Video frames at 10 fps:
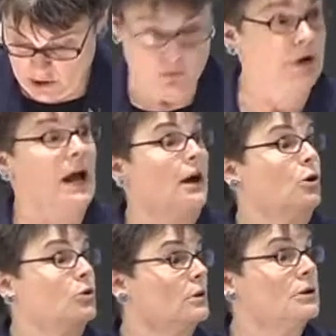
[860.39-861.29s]
We're
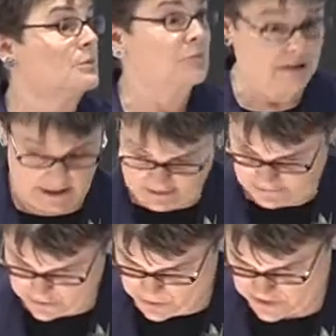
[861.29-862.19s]
now completely
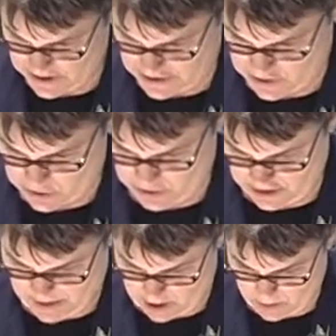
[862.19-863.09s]
confused and uncertain
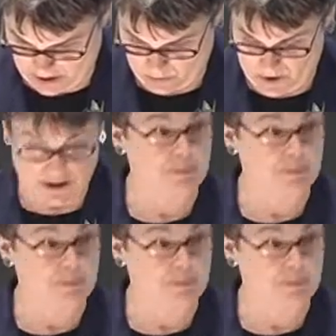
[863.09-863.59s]
about what it was,